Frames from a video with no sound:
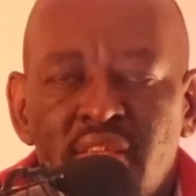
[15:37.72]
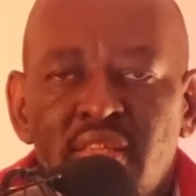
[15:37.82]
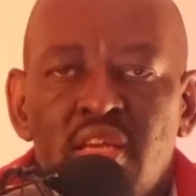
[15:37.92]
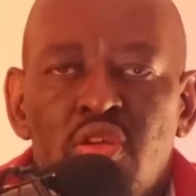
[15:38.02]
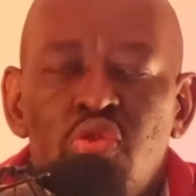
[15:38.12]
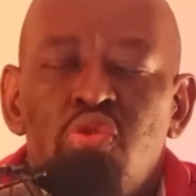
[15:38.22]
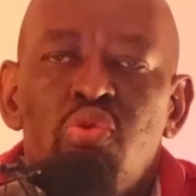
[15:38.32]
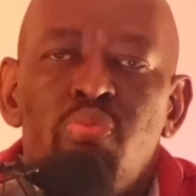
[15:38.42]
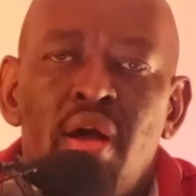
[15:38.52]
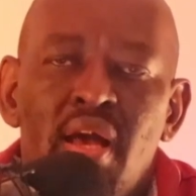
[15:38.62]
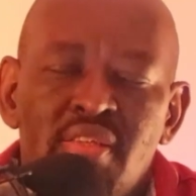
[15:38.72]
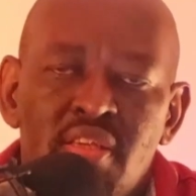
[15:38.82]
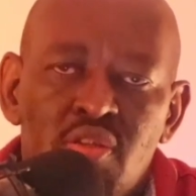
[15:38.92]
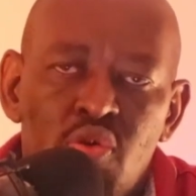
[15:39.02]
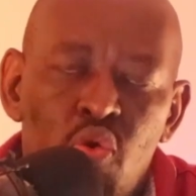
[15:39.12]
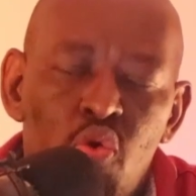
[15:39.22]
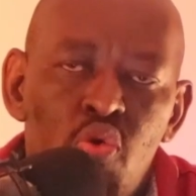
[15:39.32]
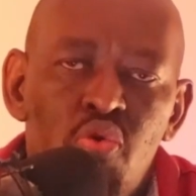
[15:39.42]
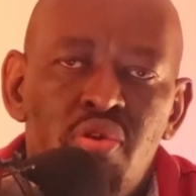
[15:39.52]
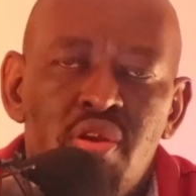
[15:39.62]
is that YouTube has its
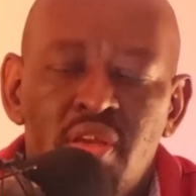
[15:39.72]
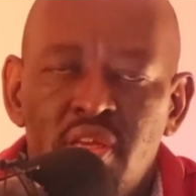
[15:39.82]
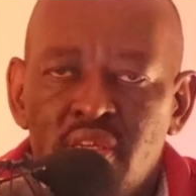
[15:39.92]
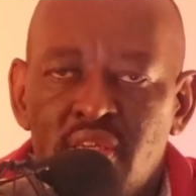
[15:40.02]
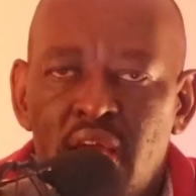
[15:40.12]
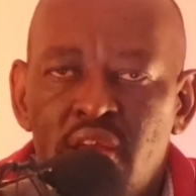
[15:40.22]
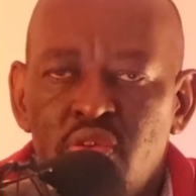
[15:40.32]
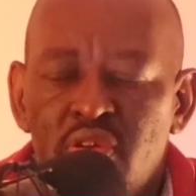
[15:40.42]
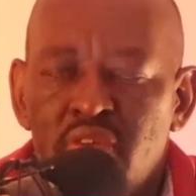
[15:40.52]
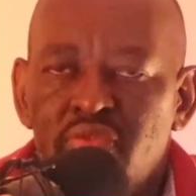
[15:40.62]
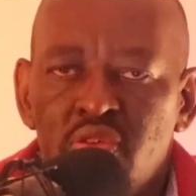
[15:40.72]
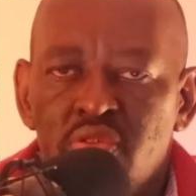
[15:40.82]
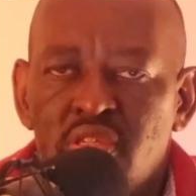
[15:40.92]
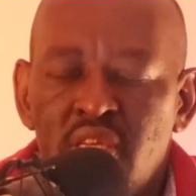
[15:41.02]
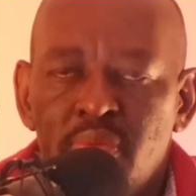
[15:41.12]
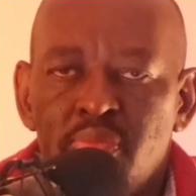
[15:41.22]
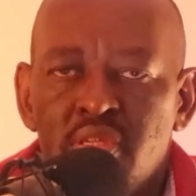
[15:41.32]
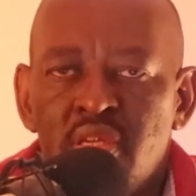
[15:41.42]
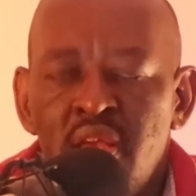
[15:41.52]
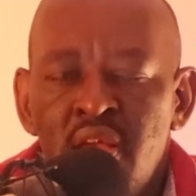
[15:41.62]
own internal revenue
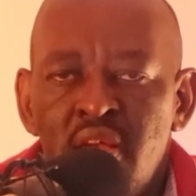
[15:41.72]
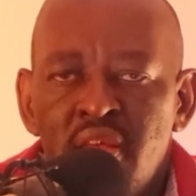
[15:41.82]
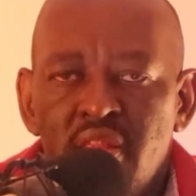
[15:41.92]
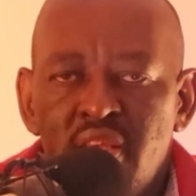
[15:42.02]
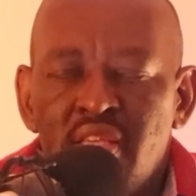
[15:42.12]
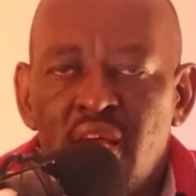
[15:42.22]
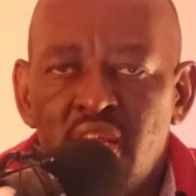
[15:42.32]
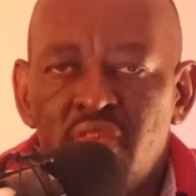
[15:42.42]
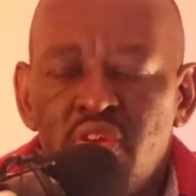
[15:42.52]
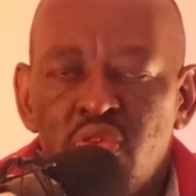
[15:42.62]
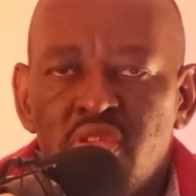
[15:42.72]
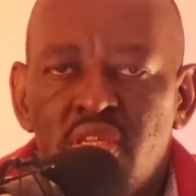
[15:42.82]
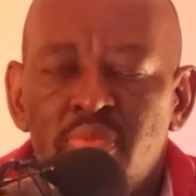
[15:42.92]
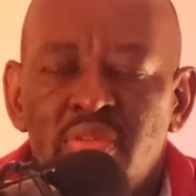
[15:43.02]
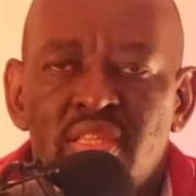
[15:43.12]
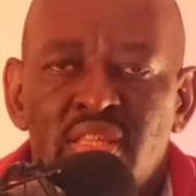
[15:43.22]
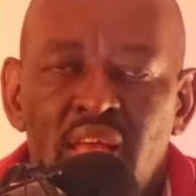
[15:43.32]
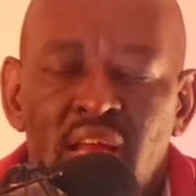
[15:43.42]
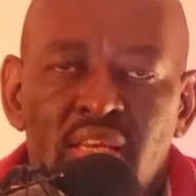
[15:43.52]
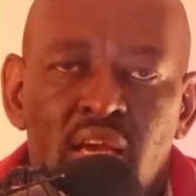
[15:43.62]
streams. These are revenue streams
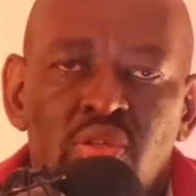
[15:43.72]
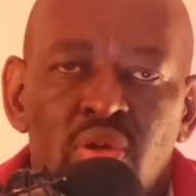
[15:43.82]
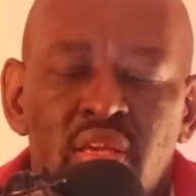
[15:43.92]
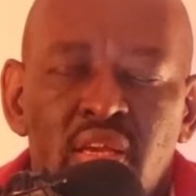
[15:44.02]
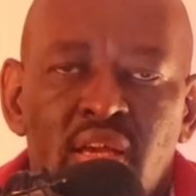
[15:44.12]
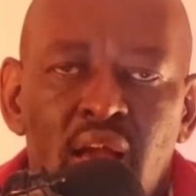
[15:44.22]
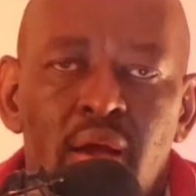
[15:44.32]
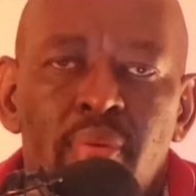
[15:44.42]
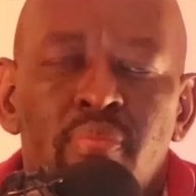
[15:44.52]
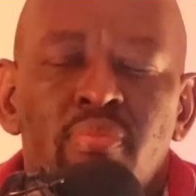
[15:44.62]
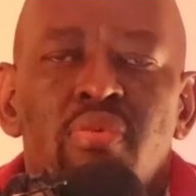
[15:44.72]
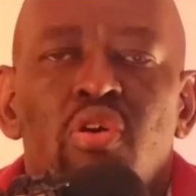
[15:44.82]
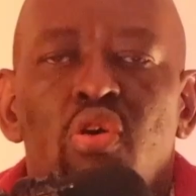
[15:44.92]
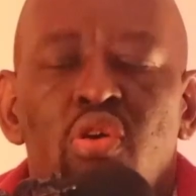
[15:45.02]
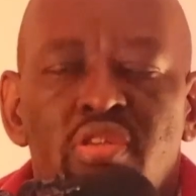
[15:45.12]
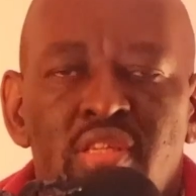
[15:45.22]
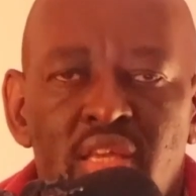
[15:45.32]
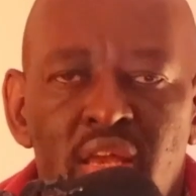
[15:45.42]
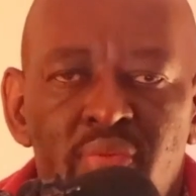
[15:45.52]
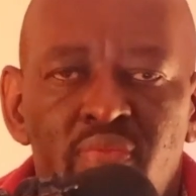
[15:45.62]
that actually come or
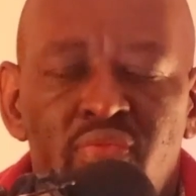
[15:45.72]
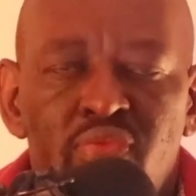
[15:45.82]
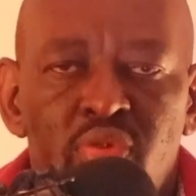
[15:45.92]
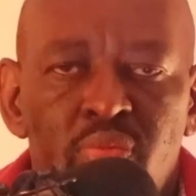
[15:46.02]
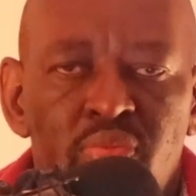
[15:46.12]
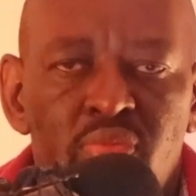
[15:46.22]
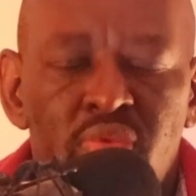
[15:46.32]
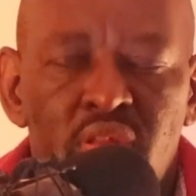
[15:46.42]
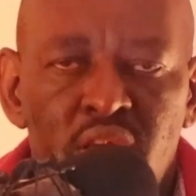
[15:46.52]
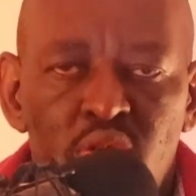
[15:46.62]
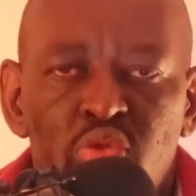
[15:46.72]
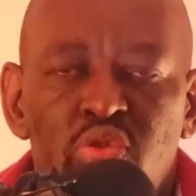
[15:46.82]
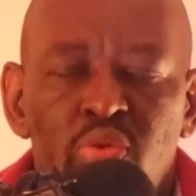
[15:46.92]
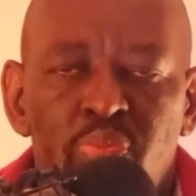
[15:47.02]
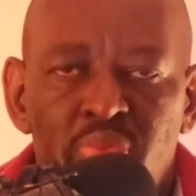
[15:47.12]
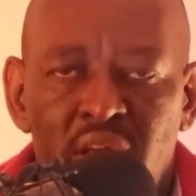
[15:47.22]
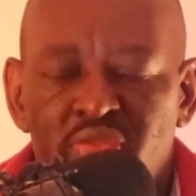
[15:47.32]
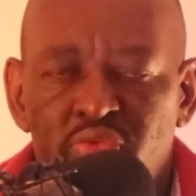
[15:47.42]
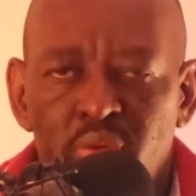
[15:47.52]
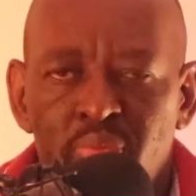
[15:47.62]
stem from the YouTube
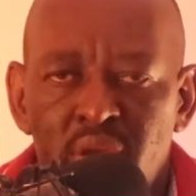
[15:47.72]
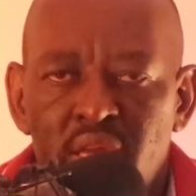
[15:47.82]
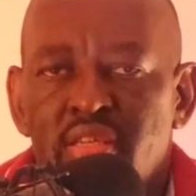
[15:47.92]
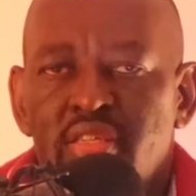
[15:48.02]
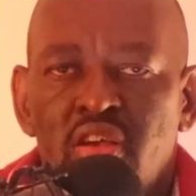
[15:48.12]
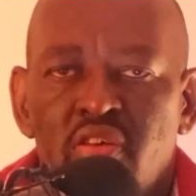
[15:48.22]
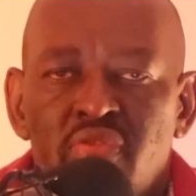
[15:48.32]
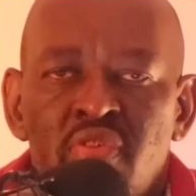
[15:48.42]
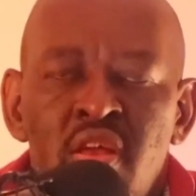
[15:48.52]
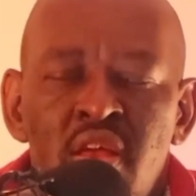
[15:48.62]
platform itself.